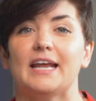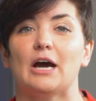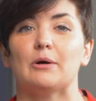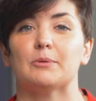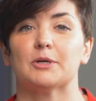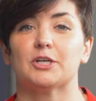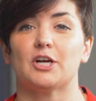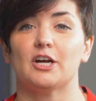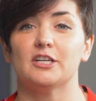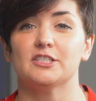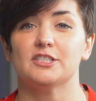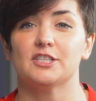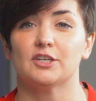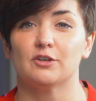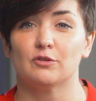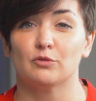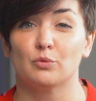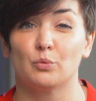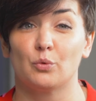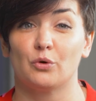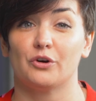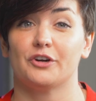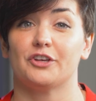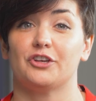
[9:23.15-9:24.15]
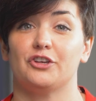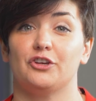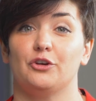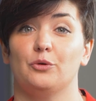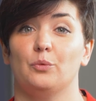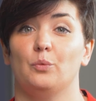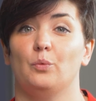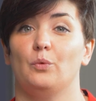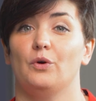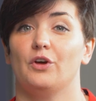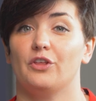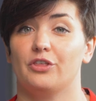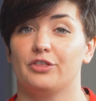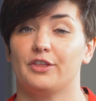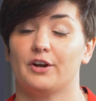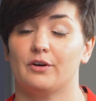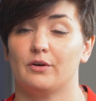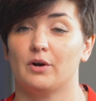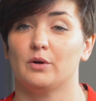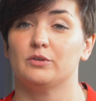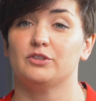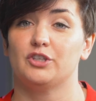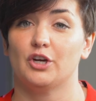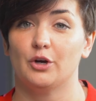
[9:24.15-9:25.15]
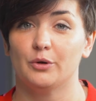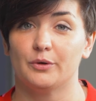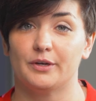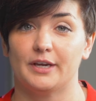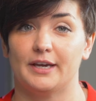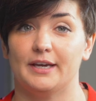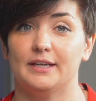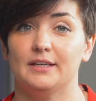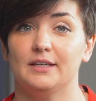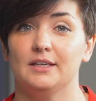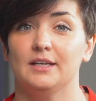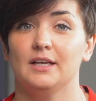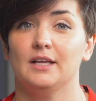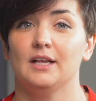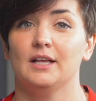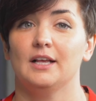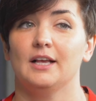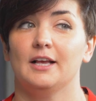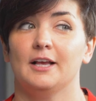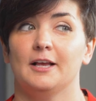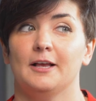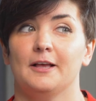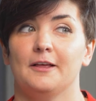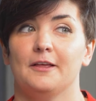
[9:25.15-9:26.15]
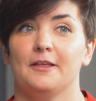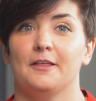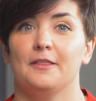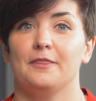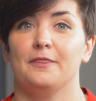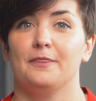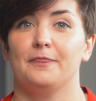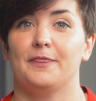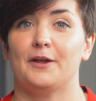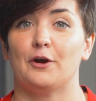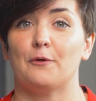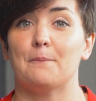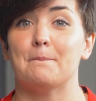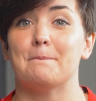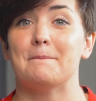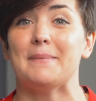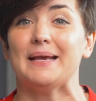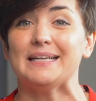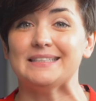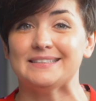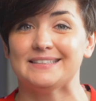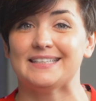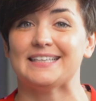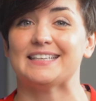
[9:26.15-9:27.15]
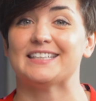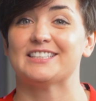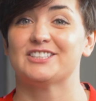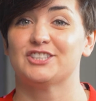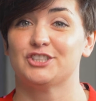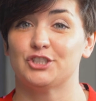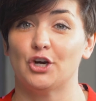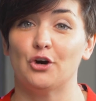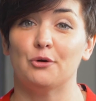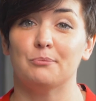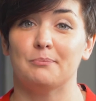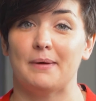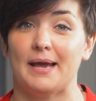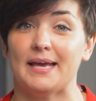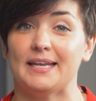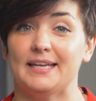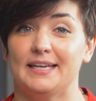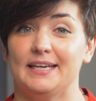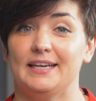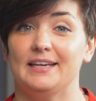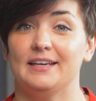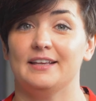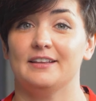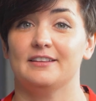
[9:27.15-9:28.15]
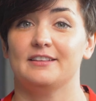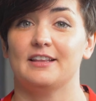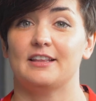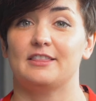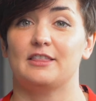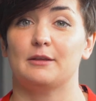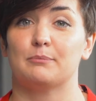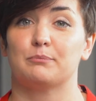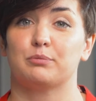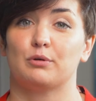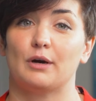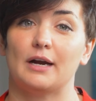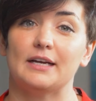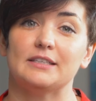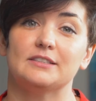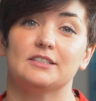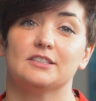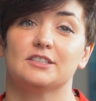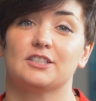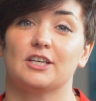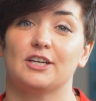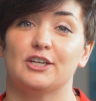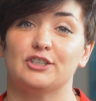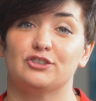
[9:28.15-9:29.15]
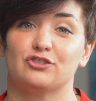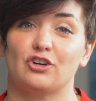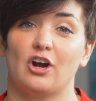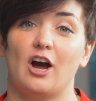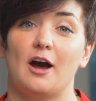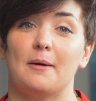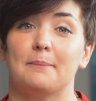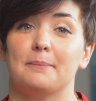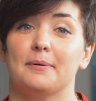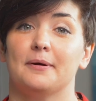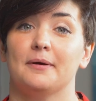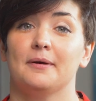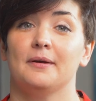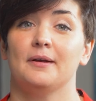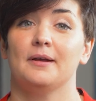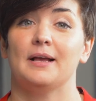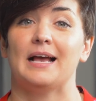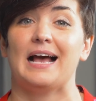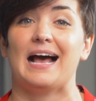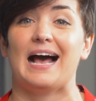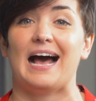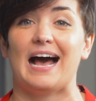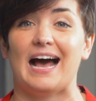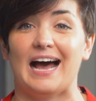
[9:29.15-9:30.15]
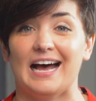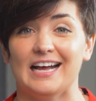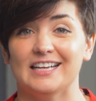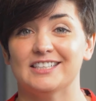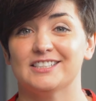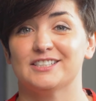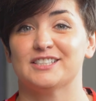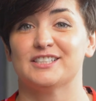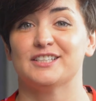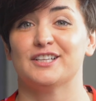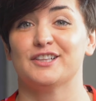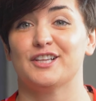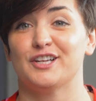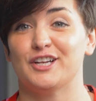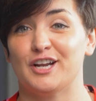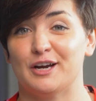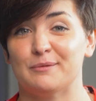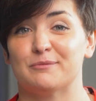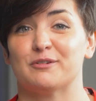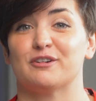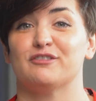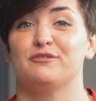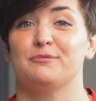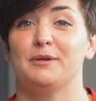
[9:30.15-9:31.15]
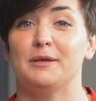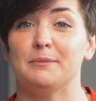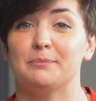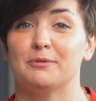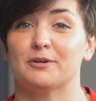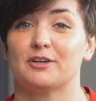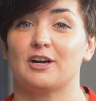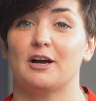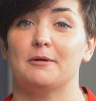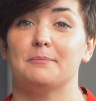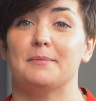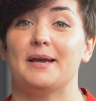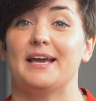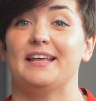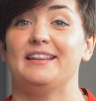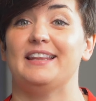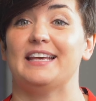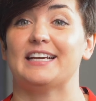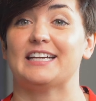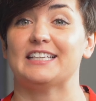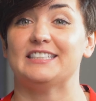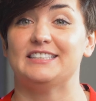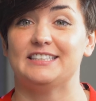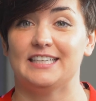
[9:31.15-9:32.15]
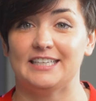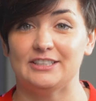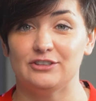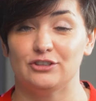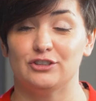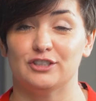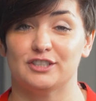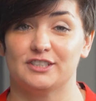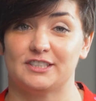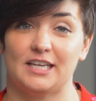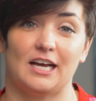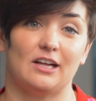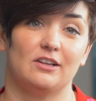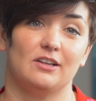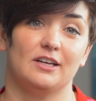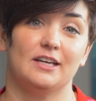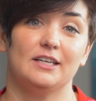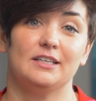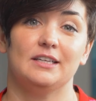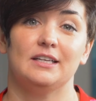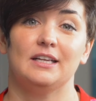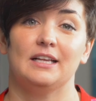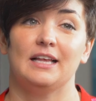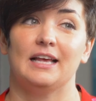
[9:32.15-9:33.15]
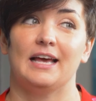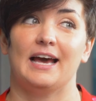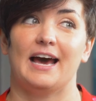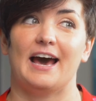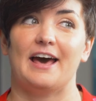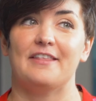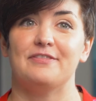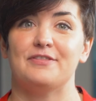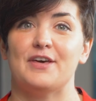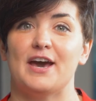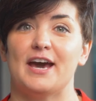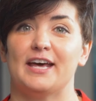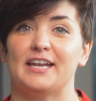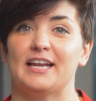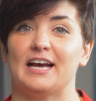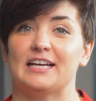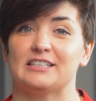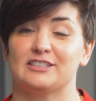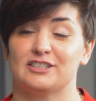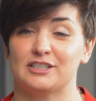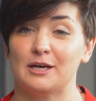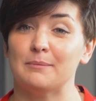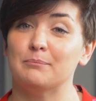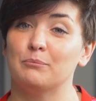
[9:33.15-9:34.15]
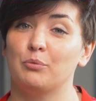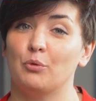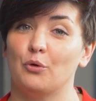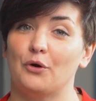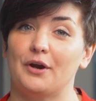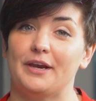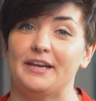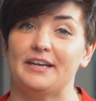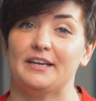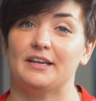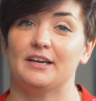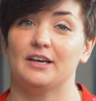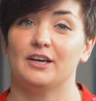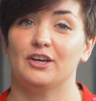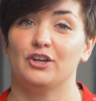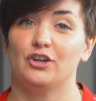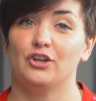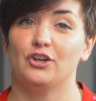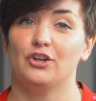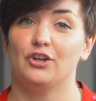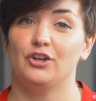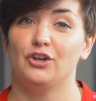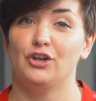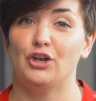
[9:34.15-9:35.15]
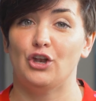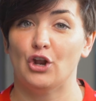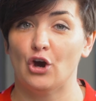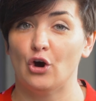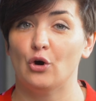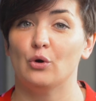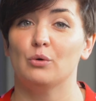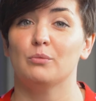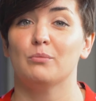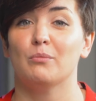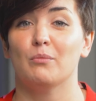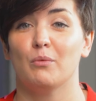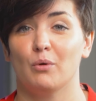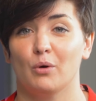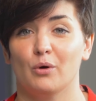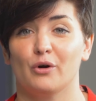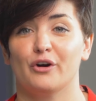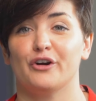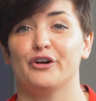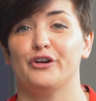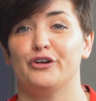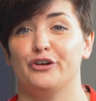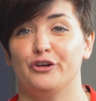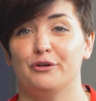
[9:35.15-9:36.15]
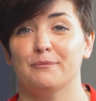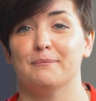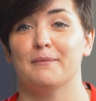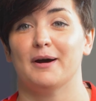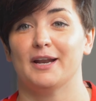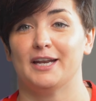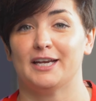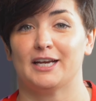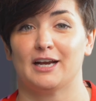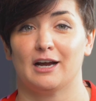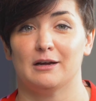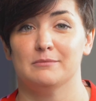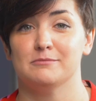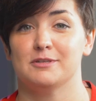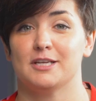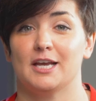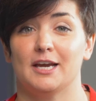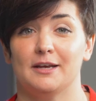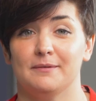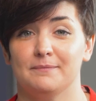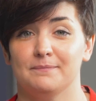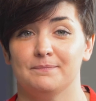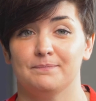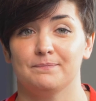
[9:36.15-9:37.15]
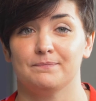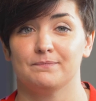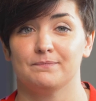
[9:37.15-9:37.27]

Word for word: Now, because they're rewarding you with their own token, they're minting so many that the price is going to drop as the number of people come in, they continue to sell it, and then at some point, no more new money comes in.